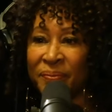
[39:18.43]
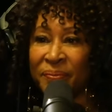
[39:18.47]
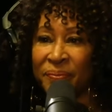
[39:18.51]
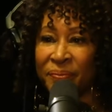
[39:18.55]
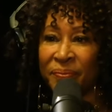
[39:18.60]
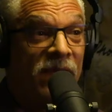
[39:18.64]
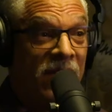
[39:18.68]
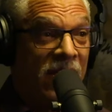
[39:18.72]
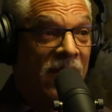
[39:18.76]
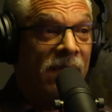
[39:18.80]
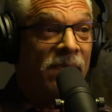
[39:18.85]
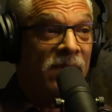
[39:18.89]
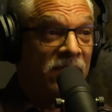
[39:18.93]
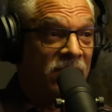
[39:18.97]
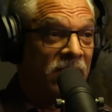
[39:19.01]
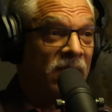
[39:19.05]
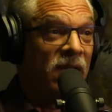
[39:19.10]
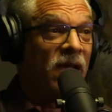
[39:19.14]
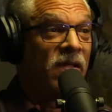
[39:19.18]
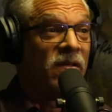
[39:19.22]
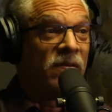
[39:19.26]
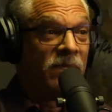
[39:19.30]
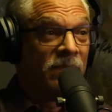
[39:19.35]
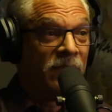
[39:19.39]
David
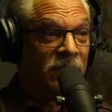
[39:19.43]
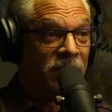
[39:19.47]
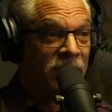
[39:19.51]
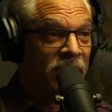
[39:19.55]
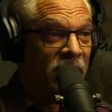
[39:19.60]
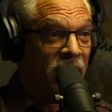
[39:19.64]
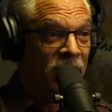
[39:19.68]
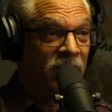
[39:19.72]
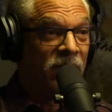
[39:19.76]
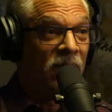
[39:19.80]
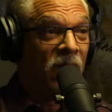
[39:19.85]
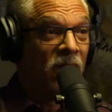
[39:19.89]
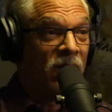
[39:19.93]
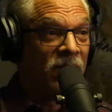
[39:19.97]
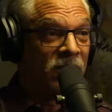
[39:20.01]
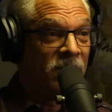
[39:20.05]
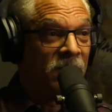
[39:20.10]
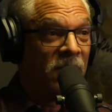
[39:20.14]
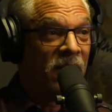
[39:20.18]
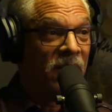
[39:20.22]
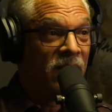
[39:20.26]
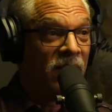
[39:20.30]
Hammons, another artist,